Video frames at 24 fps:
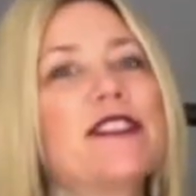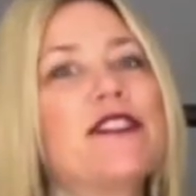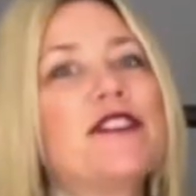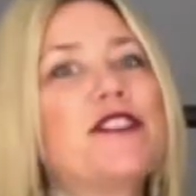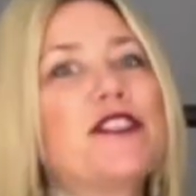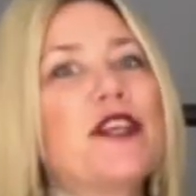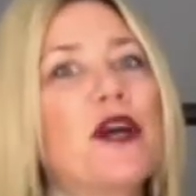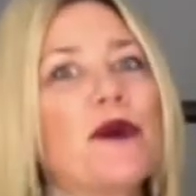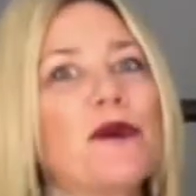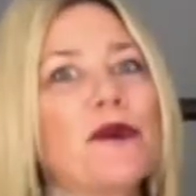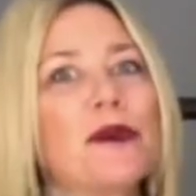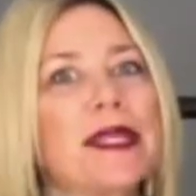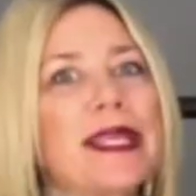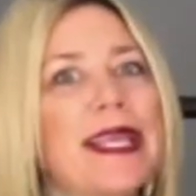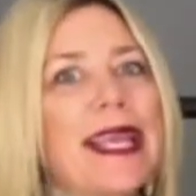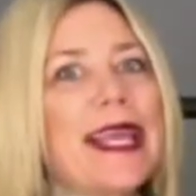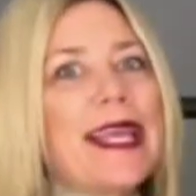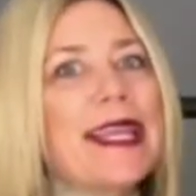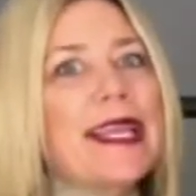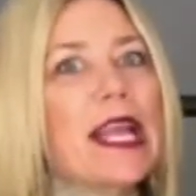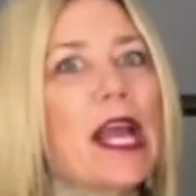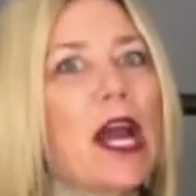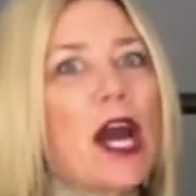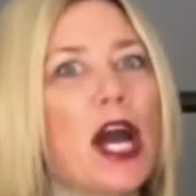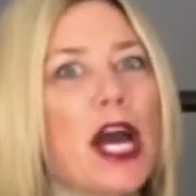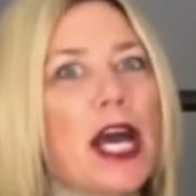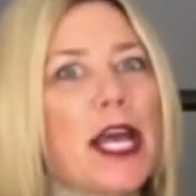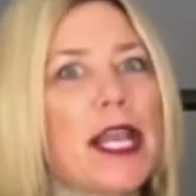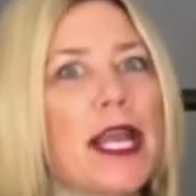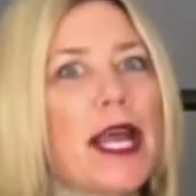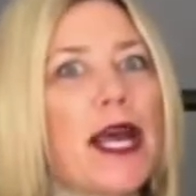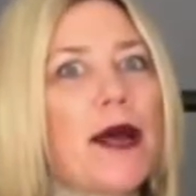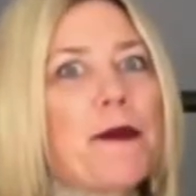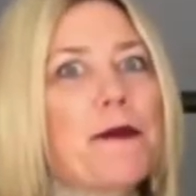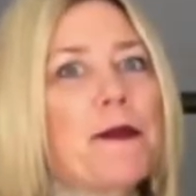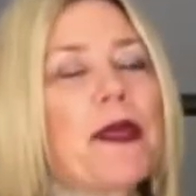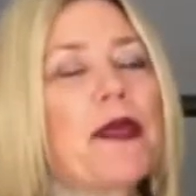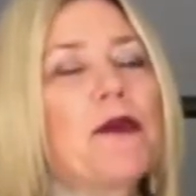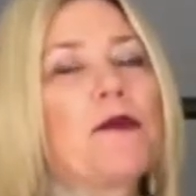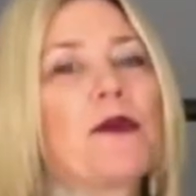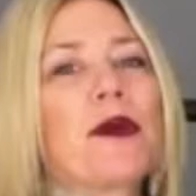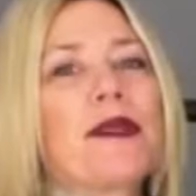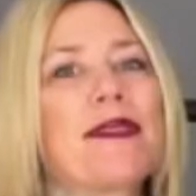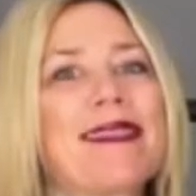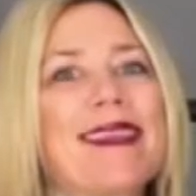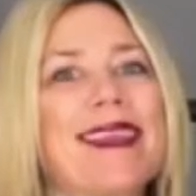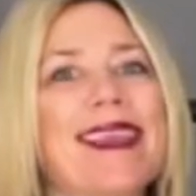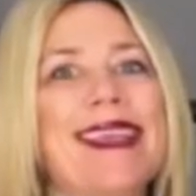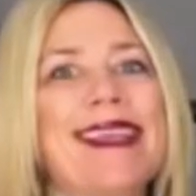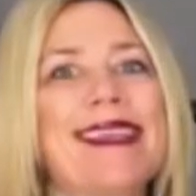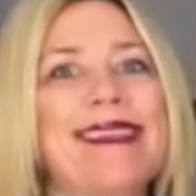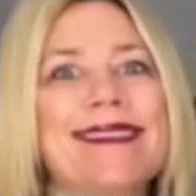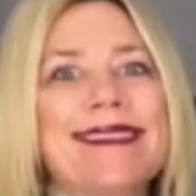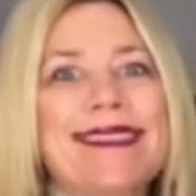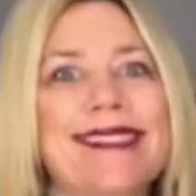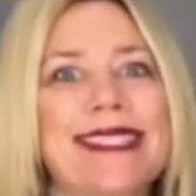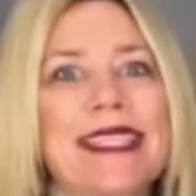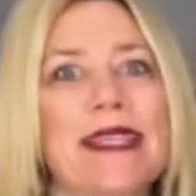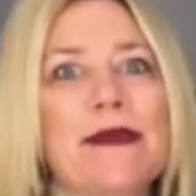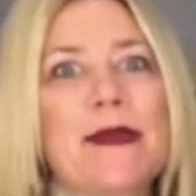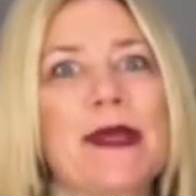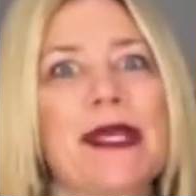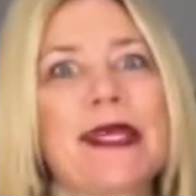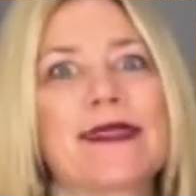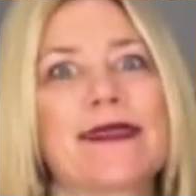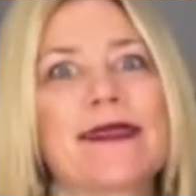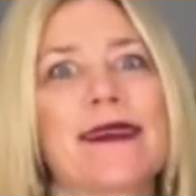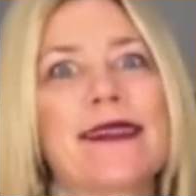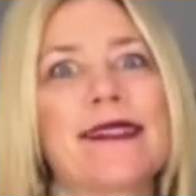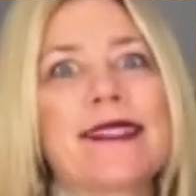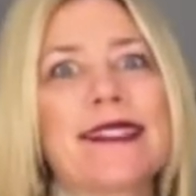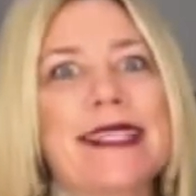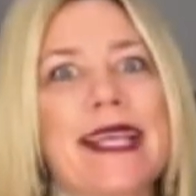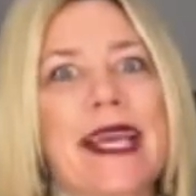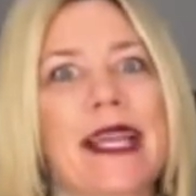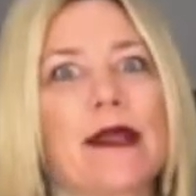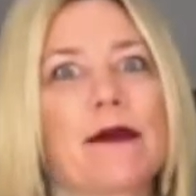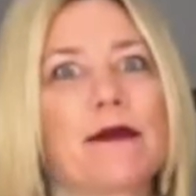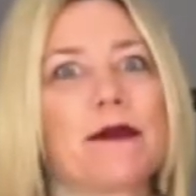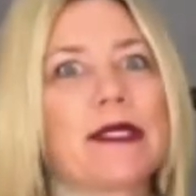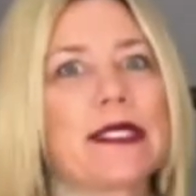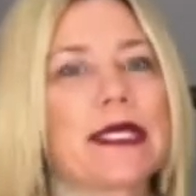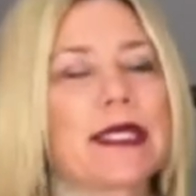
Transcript: Don't get caught up in what the inseam is on denim.